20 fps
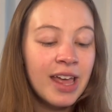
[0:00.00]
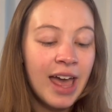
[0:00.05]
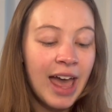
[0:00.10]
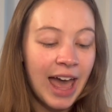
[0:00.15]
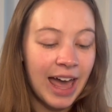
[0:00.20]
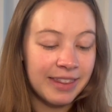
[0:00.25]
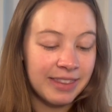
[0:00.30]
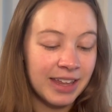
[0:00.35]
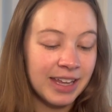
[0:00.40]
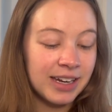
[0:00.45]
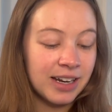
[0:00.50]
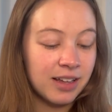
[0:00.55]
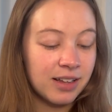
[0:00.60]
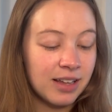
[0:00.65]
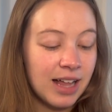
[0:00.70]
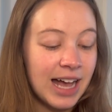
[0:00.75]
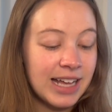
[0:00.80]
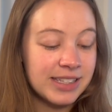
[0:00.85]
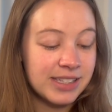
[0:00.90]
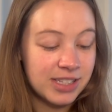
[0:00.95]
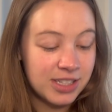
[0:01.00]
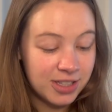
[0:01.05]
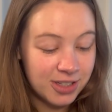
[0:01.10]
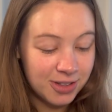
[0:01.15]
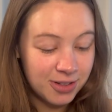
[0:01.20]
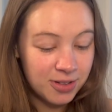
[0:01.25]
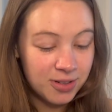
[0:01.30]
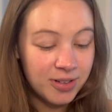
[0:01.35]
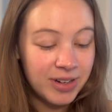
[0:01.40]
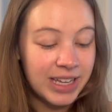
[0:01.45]
And then class
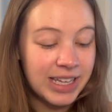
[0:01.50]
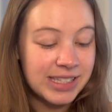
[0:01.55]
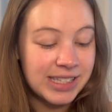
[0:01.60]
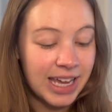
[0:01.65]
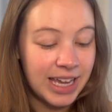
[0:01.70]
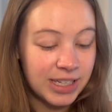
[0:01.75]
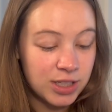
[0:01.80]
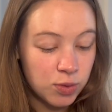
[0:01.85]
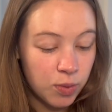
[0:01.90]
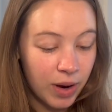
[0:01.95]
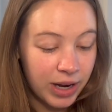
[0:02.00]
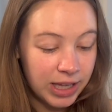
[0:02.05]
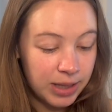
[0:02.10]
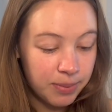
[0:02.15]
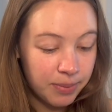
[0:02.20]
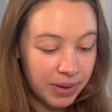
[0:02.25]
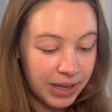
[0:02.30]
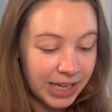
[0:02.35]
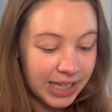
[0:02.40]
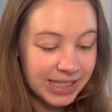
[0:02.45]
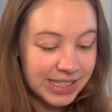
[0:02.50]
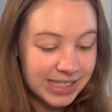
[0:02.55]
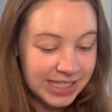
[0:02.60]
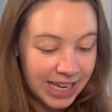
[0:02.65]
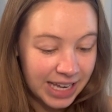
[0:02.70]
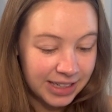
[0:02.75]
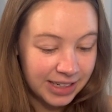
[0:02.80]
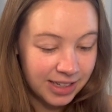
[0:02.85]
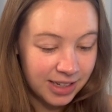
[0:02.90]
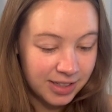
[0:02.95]
2 is a 20-minute
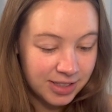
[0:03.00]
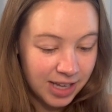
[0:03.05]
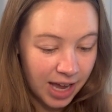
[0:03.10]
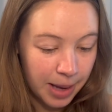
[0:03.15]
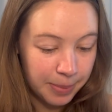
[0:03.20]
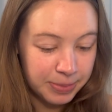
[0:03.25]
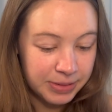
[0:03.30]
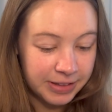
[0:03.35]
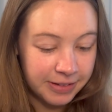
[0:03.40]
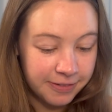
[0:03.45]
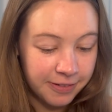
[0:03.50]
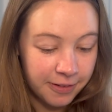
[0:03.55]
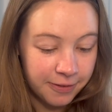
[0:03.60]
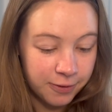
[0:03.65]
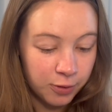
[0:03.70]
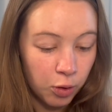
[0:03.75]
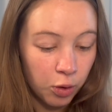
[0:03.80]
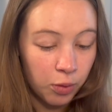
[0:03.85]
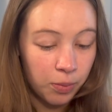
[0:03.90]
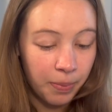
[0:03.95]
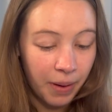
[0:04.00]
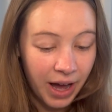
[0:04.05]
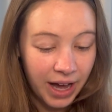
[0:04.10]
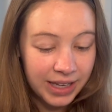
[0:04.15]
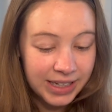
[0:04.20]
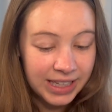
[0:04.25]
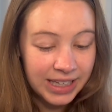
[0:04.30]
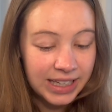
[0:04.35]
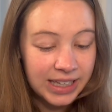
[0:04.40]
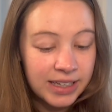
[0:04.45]
standing adaptive full
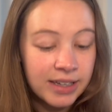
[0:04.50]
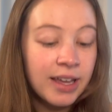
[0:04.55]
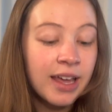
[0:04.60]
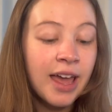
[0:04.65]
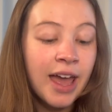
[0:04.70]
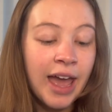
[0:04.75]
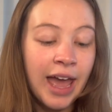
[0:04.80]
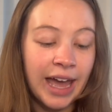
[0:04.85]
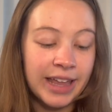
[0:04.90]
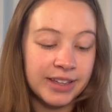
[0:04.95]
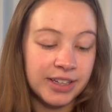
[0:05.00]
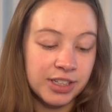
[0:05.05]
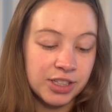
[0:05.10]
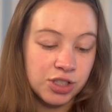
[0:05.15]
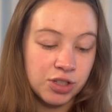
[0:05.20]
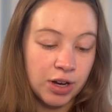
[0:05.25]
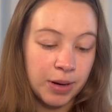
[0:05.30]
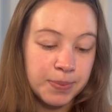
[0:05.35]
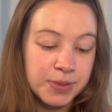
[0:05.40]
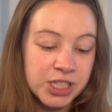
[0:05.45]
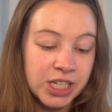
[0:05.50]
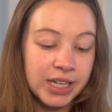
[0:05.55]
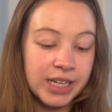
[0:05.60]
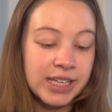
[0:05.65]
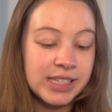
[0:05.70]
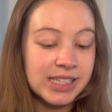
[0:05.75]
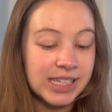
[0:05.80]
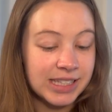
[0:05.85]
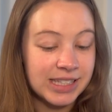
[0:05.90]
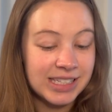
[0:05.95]
body. And the description
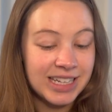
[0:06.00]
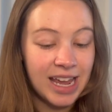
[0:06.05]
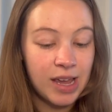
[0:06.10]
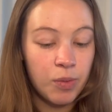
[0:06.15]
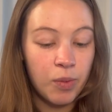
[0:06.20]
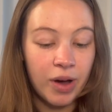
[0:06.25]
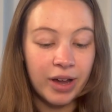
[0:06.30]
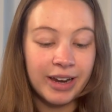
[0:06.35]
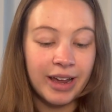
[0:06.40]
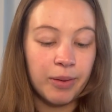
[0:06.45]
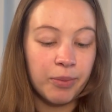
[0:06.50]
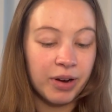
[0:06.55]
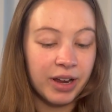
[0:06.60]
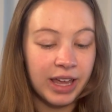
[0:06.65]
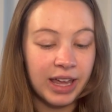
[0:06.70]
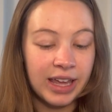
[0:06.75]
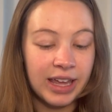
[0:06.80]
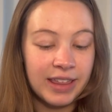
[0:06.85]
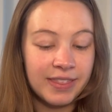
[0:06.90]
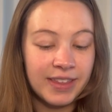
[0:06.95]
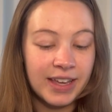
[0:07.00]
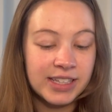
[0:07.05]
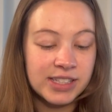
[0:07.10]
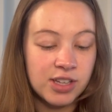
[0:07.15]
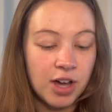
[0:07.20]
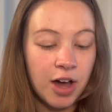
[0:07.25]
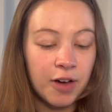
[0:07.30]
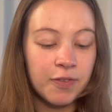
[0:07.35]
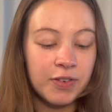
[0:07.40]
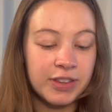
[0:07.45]
is it's day 1 and we're kicking things
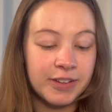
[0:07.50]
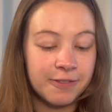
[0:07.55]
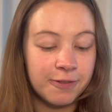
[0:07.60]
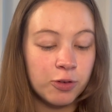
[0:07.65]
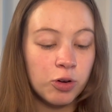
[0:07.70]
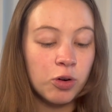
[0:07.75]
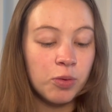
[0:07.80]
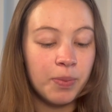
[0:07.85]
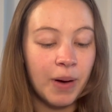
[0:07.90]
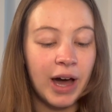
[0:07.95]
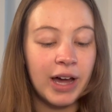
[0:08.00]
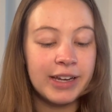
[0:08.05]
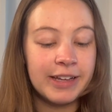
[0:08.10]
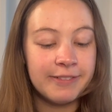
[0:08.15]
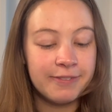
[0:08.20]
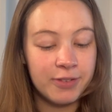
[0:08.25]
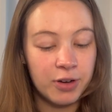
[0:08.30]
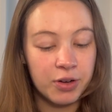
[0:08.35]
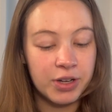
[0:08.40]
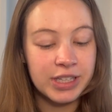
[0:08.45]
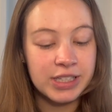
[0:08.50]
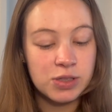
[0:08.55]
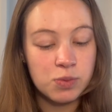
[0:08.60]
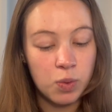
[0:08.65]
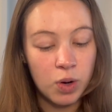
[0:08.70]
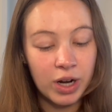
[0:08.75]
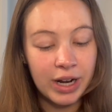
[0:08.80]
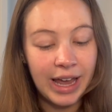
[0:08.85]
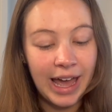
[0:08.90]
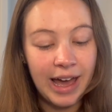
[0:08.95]
off with a full body focused
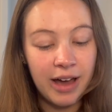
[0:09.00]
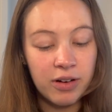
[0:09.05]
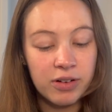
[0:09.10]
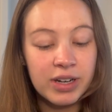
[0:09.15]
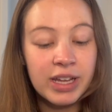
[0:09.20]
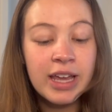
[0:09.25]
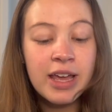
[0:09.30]
workout.